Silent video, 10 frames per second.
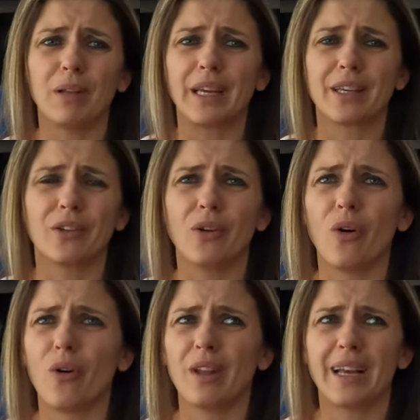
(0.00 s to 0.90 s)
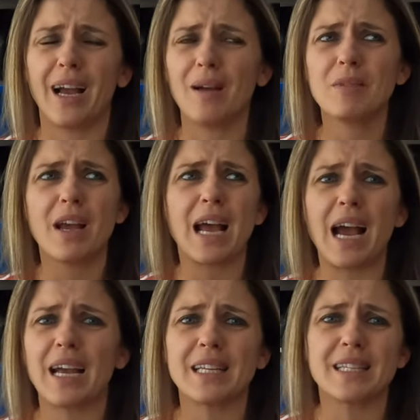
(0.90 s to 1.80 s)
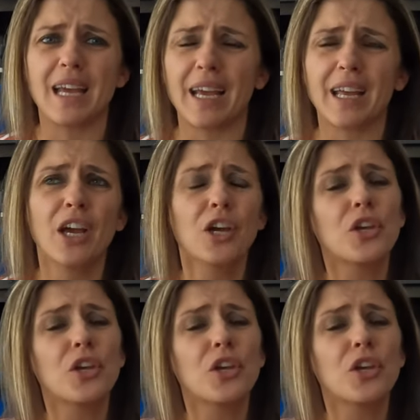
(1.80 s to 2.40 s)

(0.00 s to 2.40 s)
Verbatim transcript: Like, you know, like I'm not high tech.